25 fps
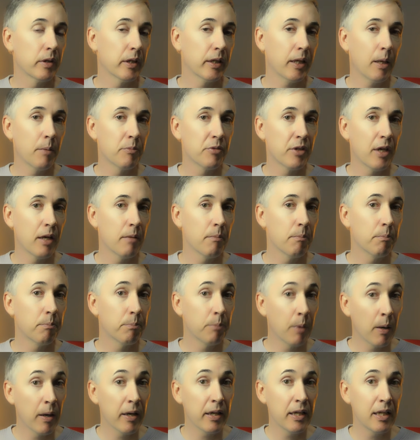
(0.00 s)
that comes out
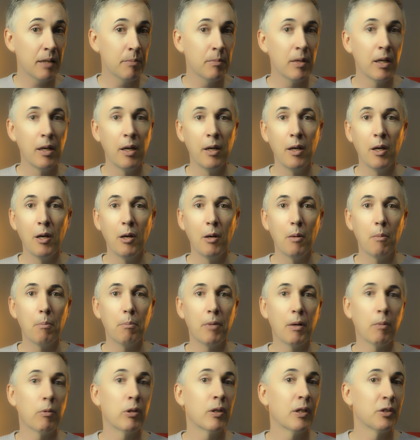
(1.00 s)
by him.
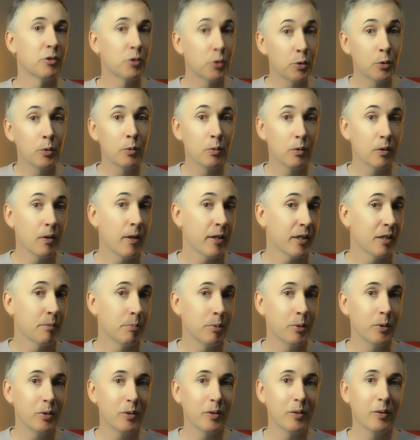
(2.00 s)
But when I do like a
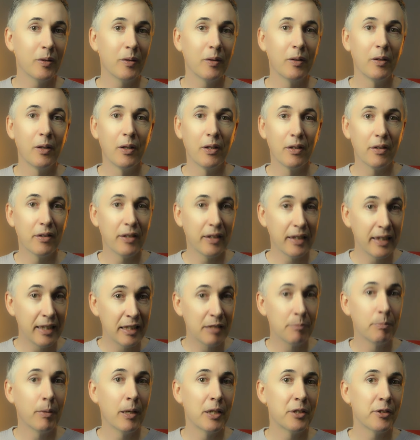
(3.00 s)
book that
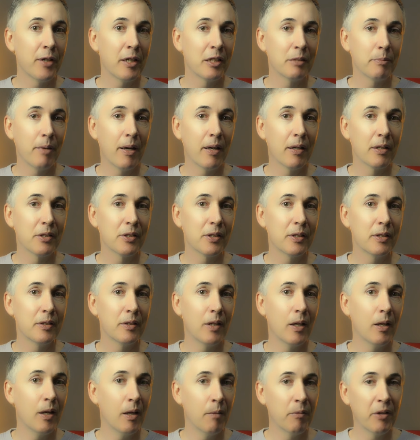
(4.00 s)
is by James Patterson,
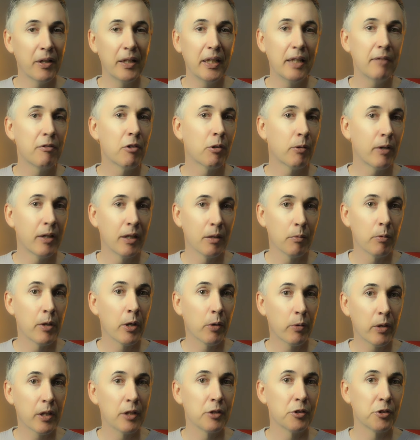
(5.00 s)
I'm going to give credit where
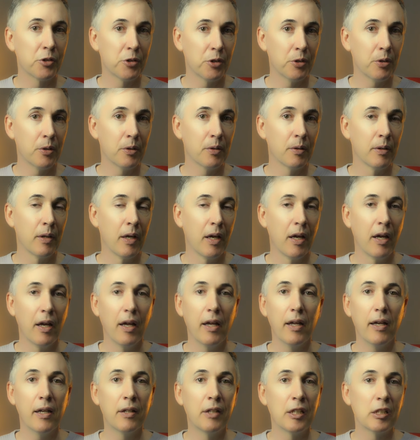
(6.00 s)
credit's due.
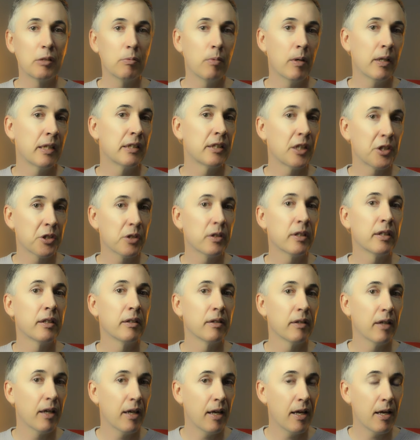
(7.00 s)
And this one is
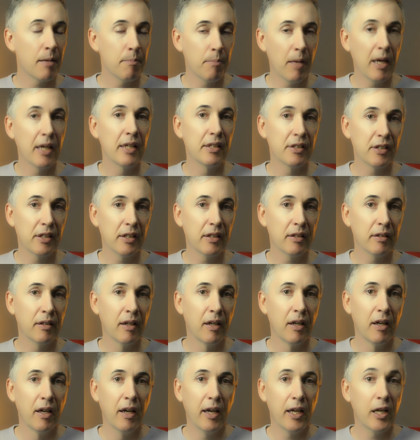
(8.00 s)
actually amazing.
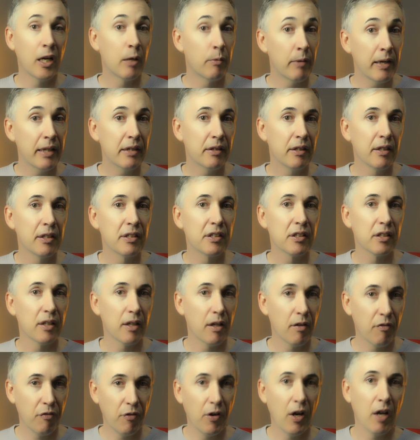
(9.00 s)
And I rate this
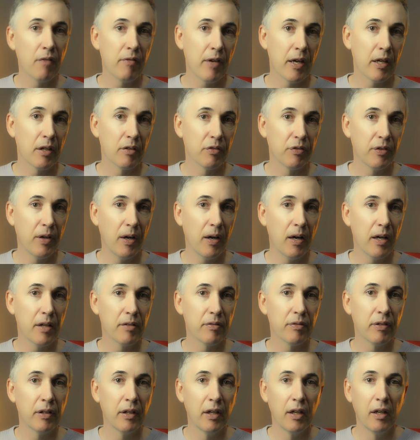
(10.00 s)
a 5 out of
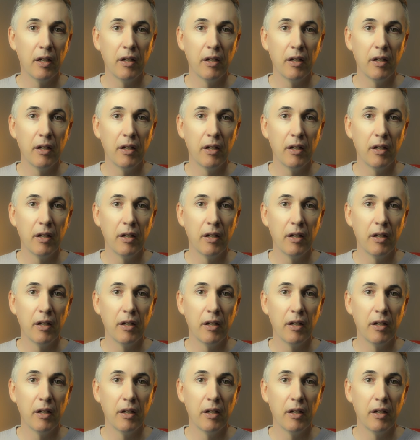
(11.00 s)
5.